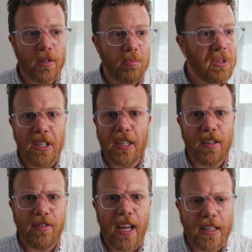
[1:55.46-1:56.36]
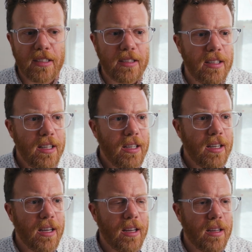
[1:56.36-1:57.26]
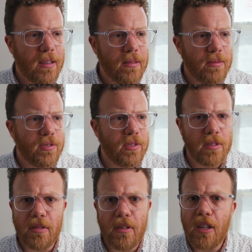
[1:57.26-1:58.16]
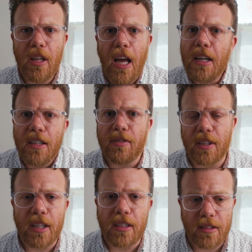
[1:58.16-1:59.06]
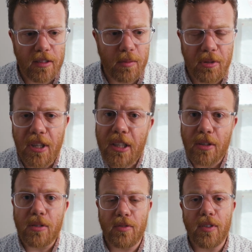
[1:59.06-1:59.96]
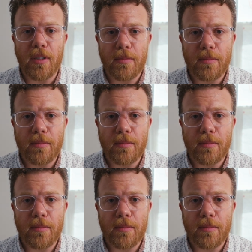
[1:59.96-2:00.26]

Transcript: building a fence, for a lot of different things. It's pretty useful.